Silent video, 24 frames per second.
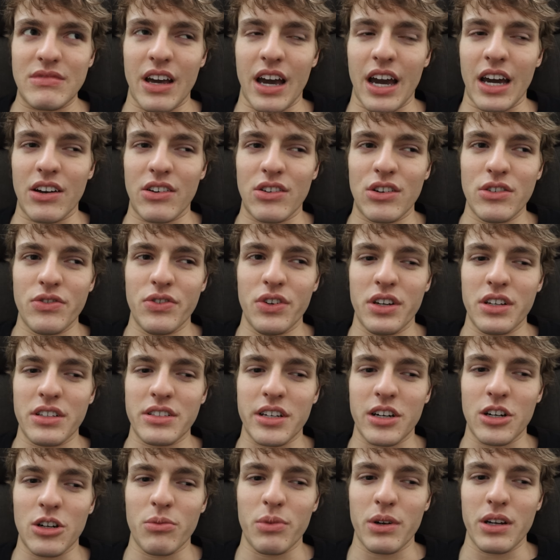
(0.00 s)
I don't know if you can
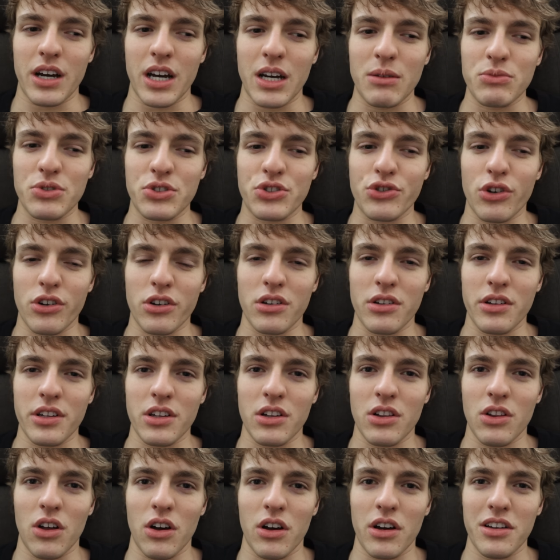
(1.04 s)
tell, but I'm struggling a
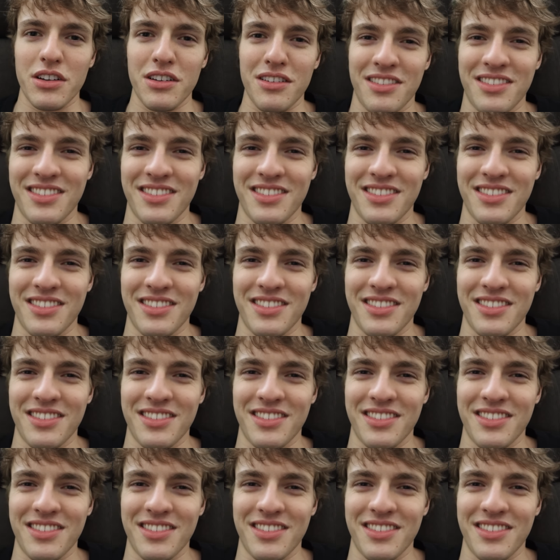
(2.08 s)
lot.